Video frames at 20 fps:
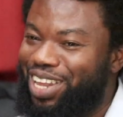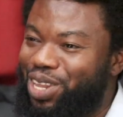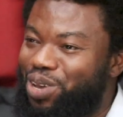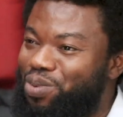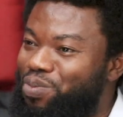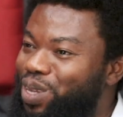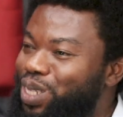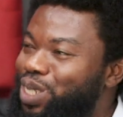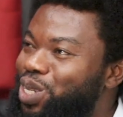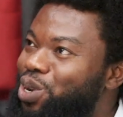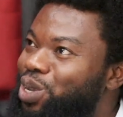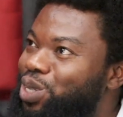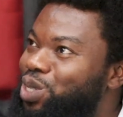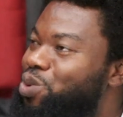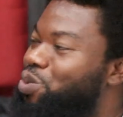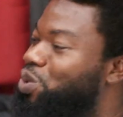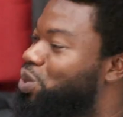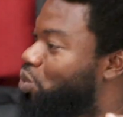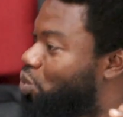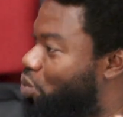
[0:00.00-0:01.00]
Don Bosco
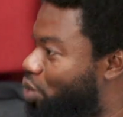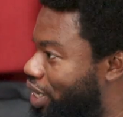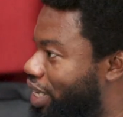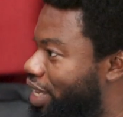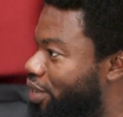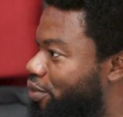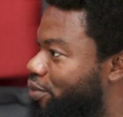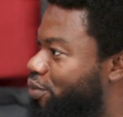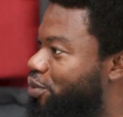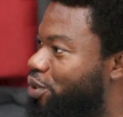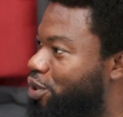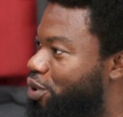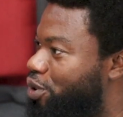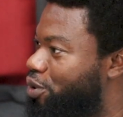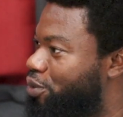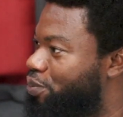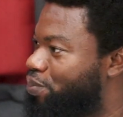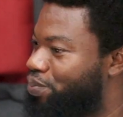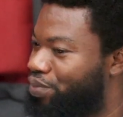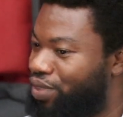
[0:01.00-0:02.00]
also was working
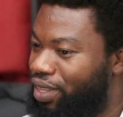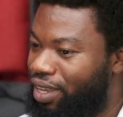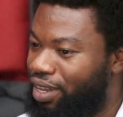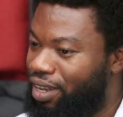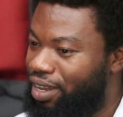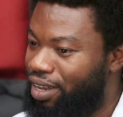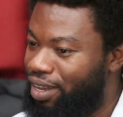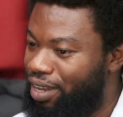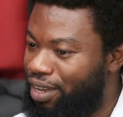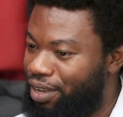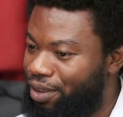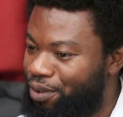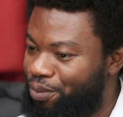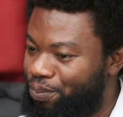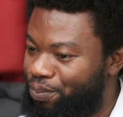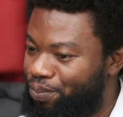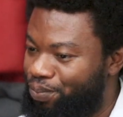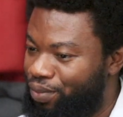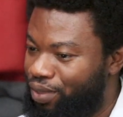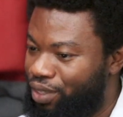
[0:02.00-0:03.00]
for
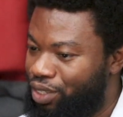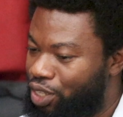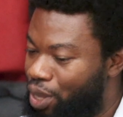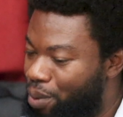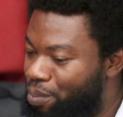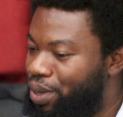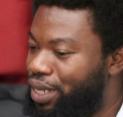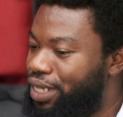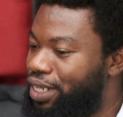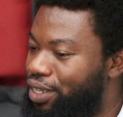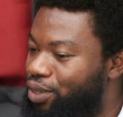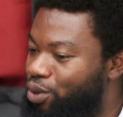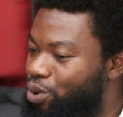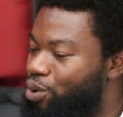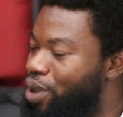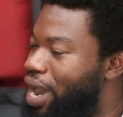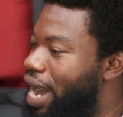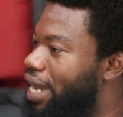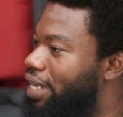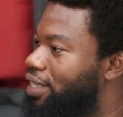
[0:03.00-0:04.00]
somebody
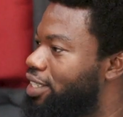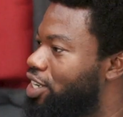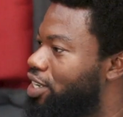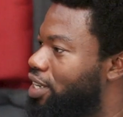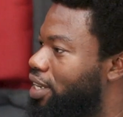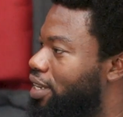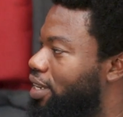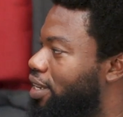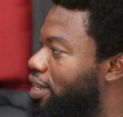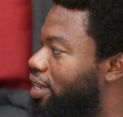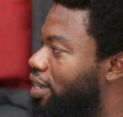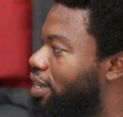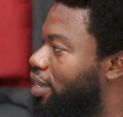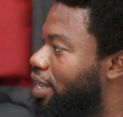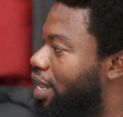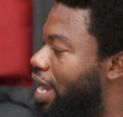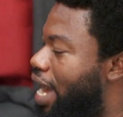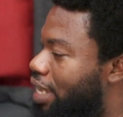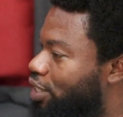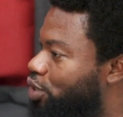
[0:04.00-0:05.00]
who had
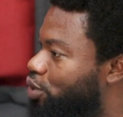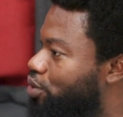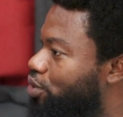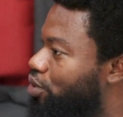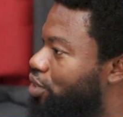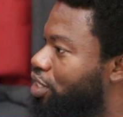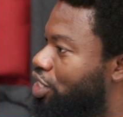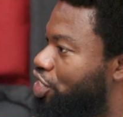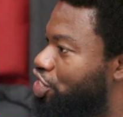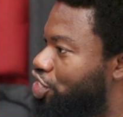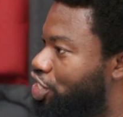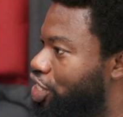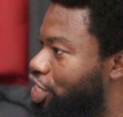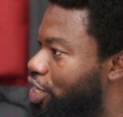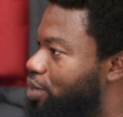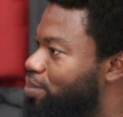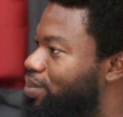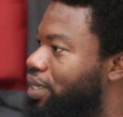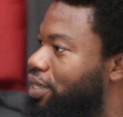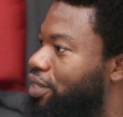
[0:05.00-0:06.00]
cattle and
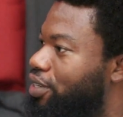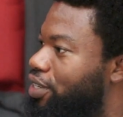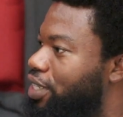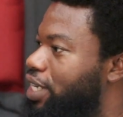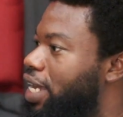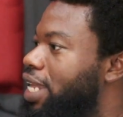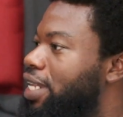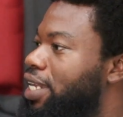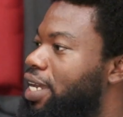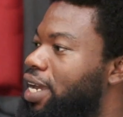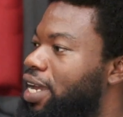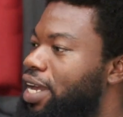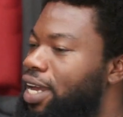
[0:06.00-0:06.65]
sheep and all that.